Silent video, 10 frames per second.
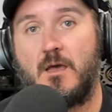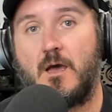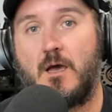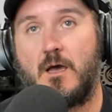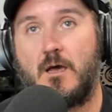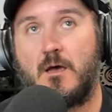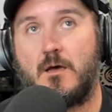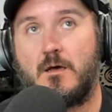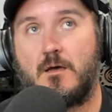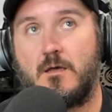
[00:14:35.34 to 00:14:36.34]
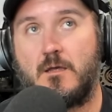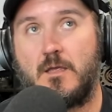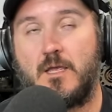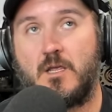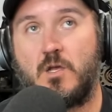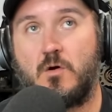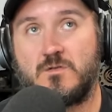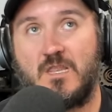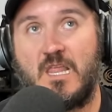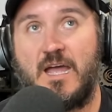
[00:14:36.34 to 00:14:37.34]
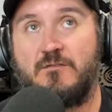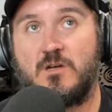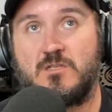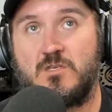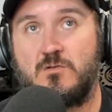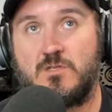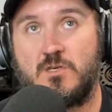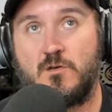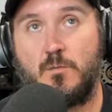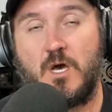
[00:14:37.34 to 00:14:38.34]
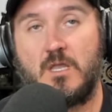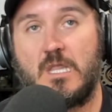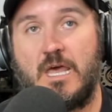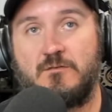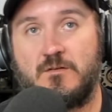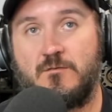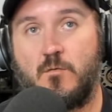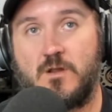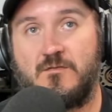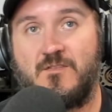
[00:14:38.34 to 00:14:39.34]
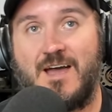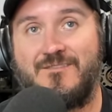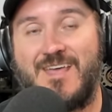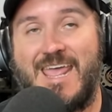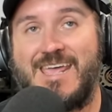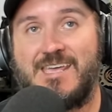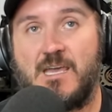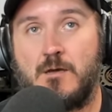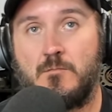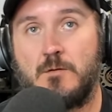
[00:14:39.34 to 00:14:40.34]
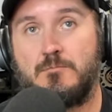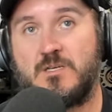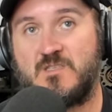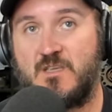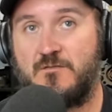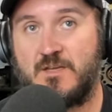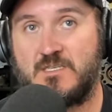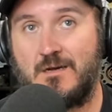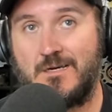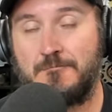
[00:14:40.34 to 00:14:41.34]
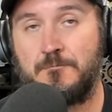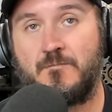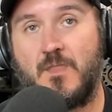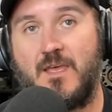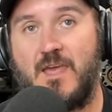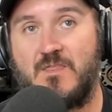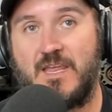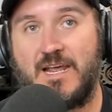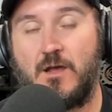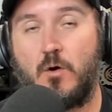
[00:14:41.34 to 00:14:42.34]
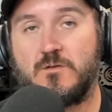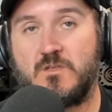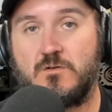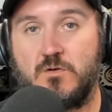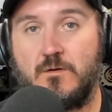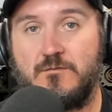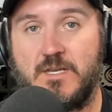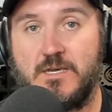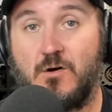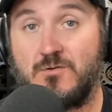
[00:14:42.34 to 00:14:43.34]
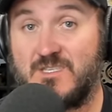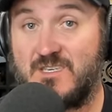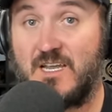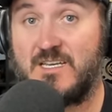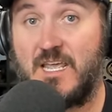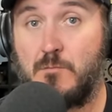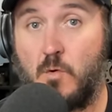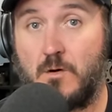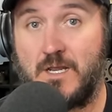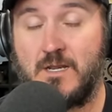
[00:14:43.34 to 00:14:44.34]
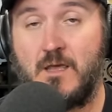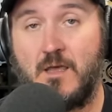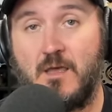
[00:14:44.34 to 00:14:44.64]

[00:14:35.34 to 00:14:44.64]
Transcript: Uh, it goes live on YouTube, eleven forty-five A M Pacific time. And then I also do a video Sunday morning,